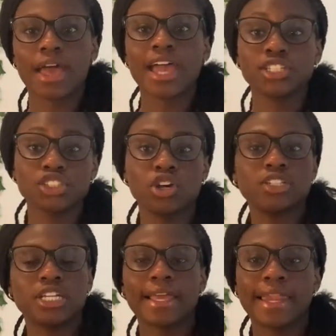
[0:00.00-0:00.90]
actually
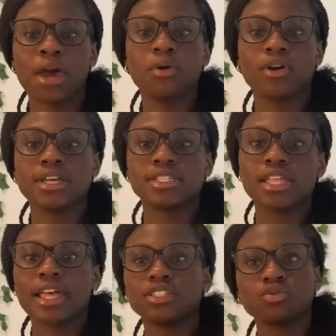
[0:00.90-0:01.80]
go check it out because
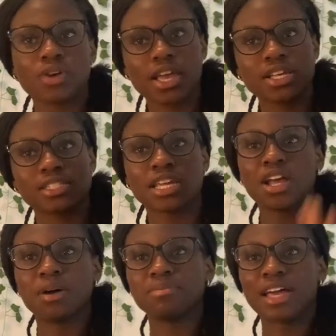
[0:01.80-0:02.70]
they like to raise
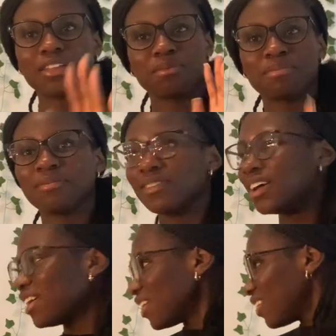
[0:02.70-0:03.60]
and up down the.
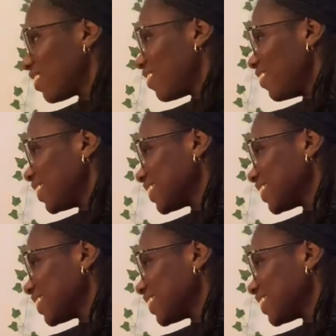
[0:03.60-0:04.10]
What's